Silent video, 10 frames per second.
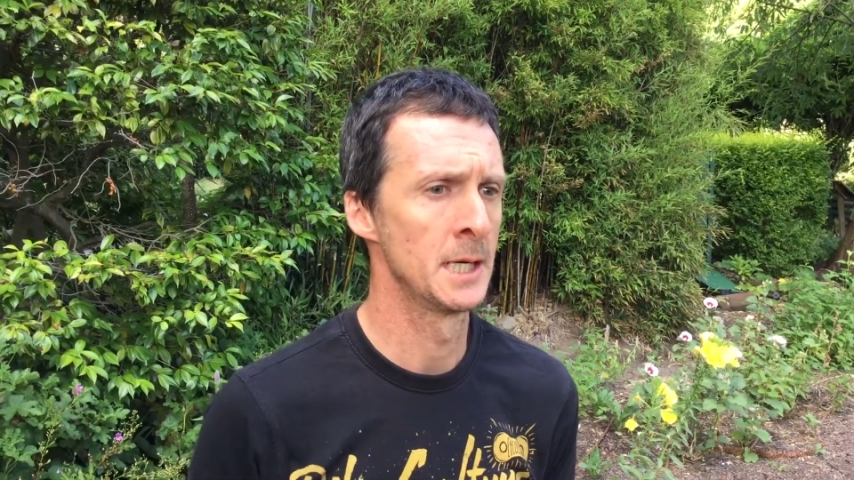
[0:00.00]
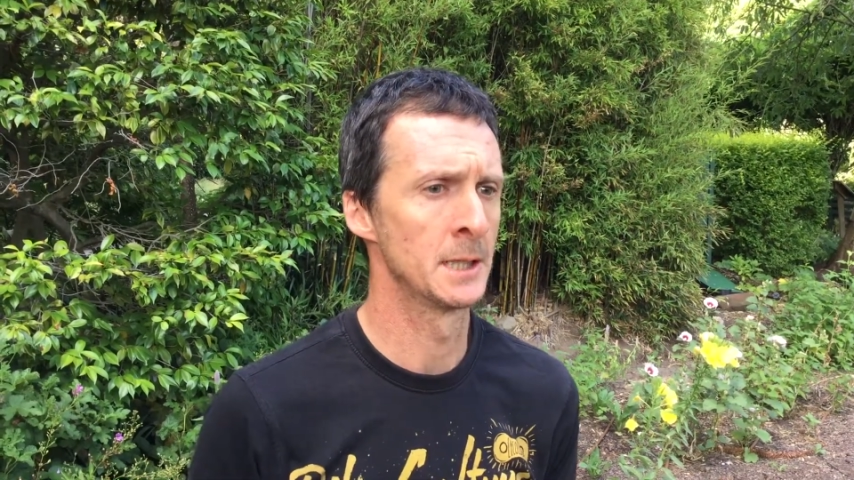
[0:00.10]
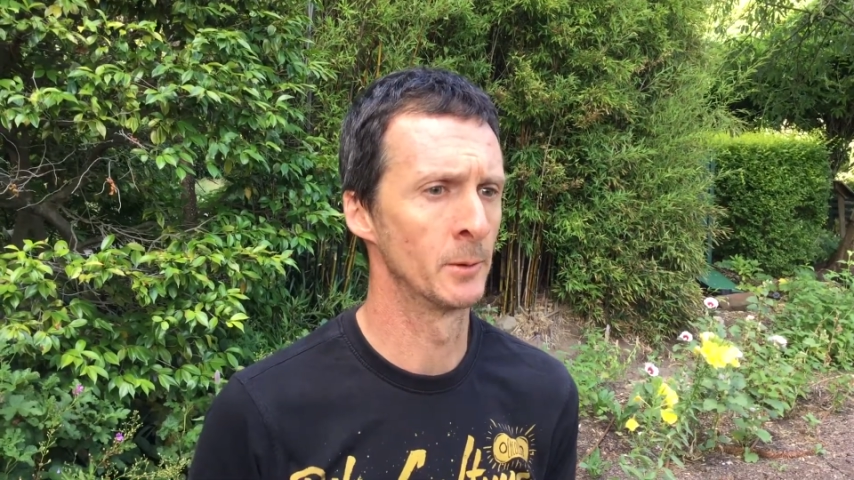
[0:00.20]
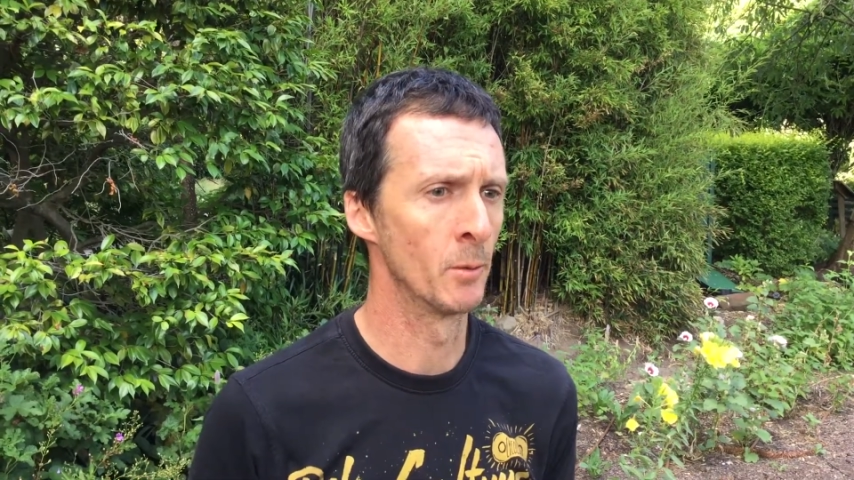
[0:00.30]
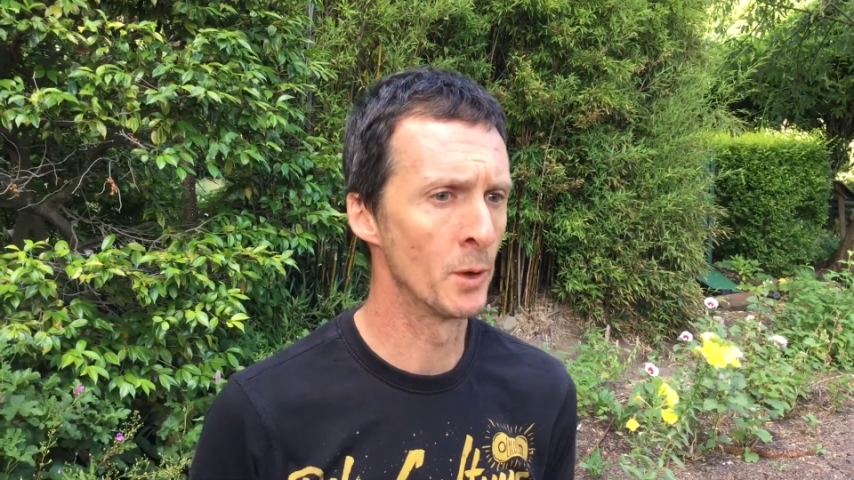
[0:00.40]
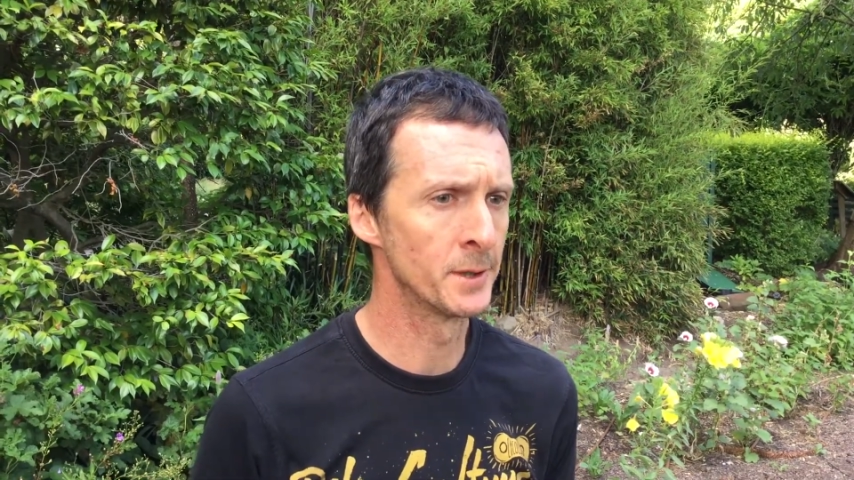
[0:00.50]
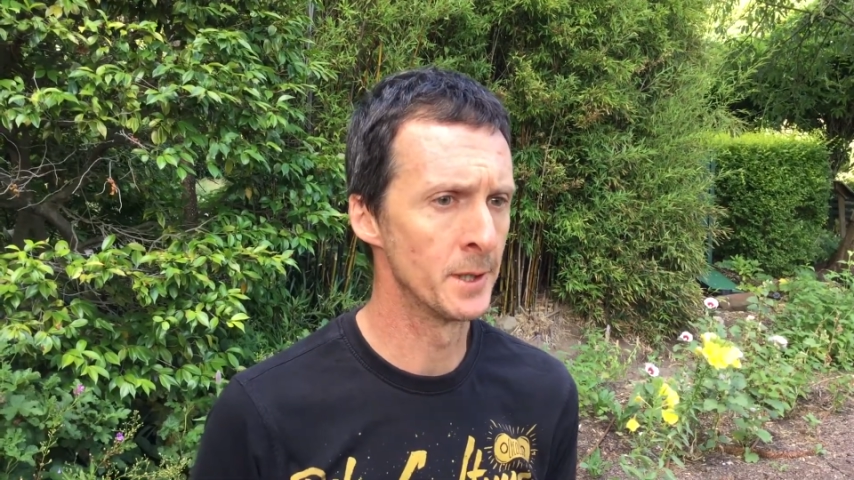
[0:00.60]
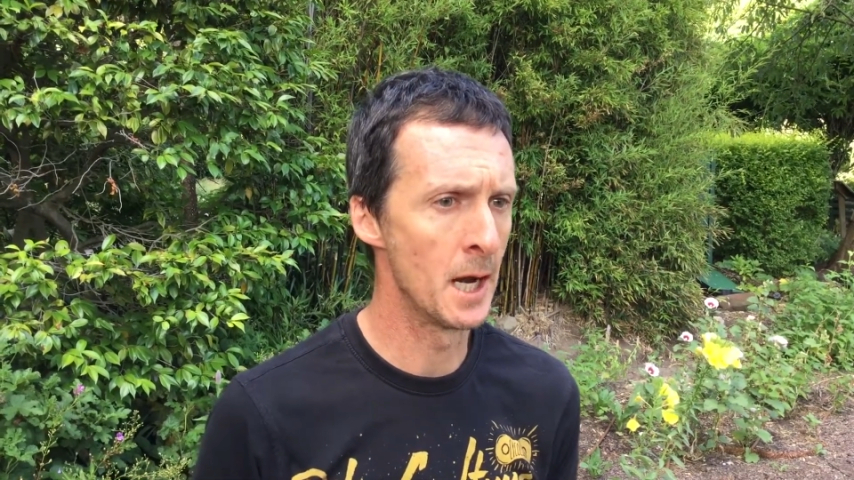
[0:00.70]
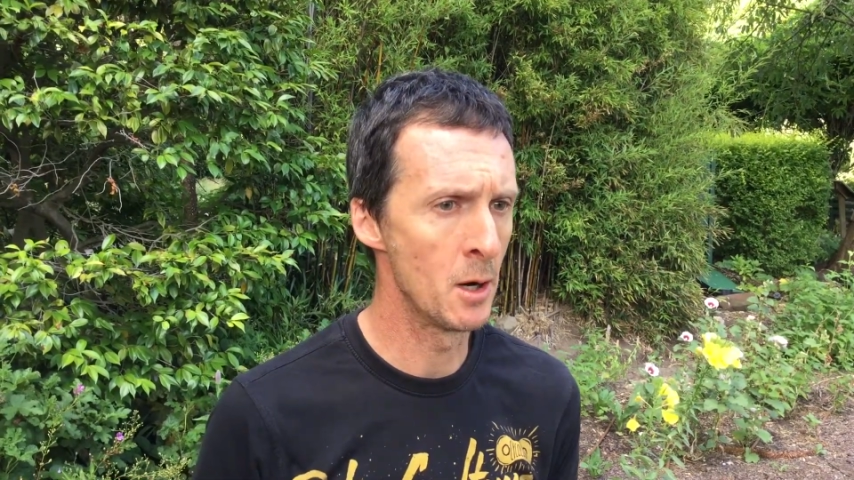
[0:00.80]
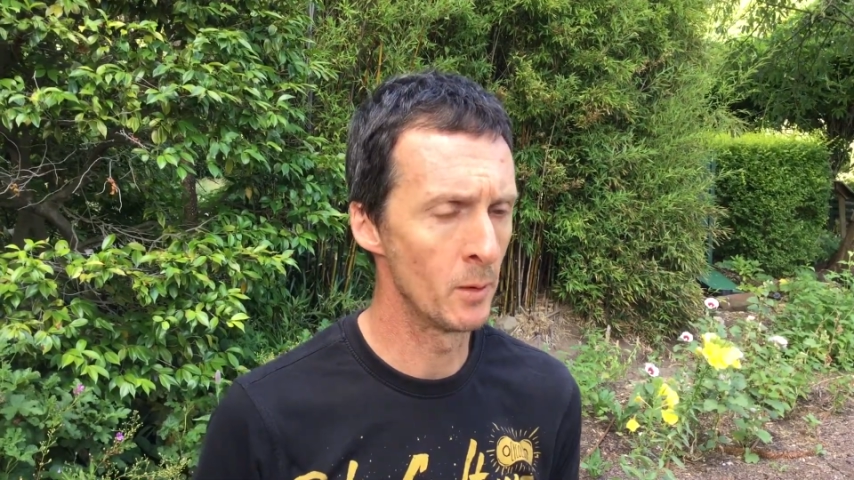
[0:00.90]
So we want to
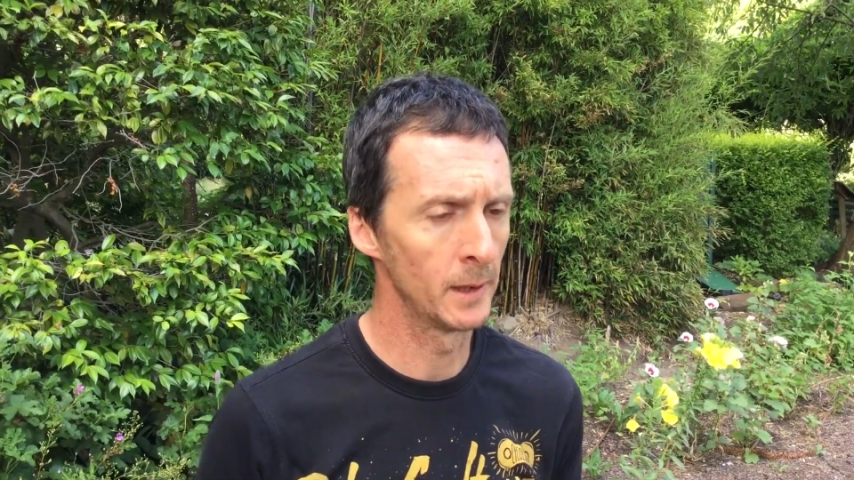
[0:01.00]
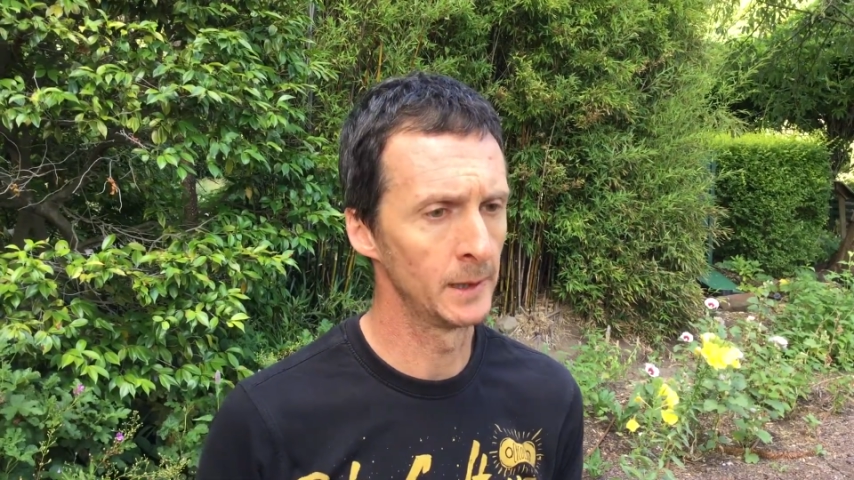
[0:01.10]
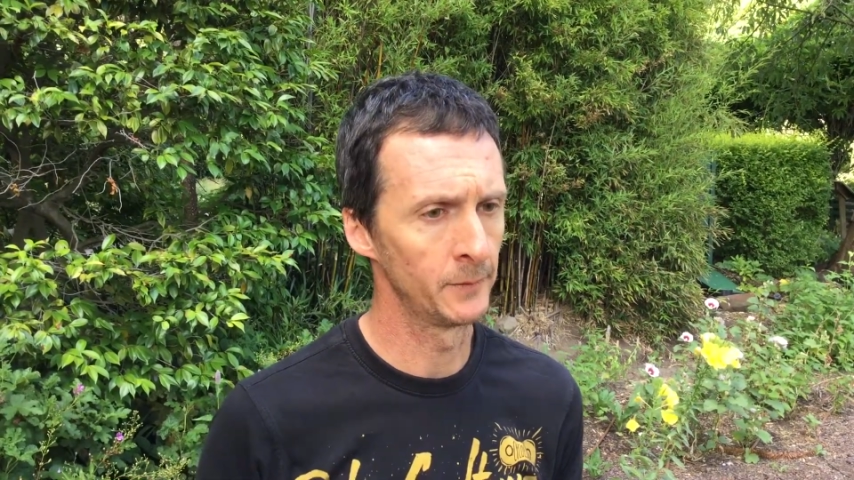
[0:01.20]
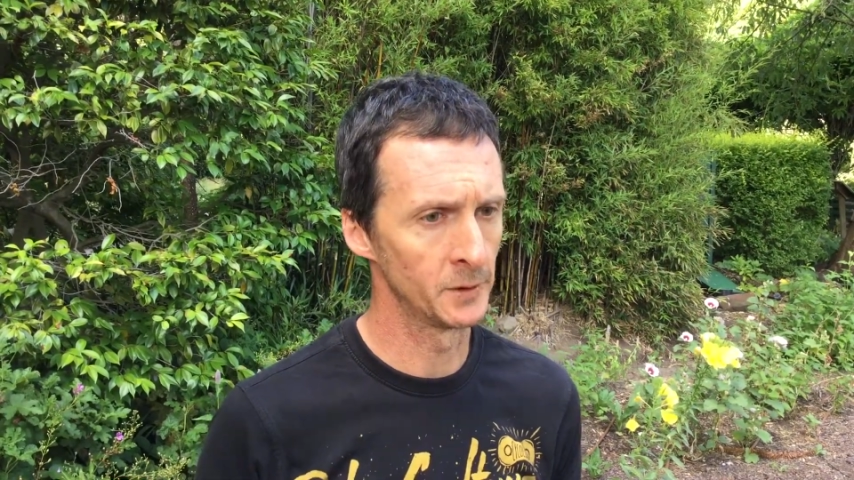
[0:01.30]
know, if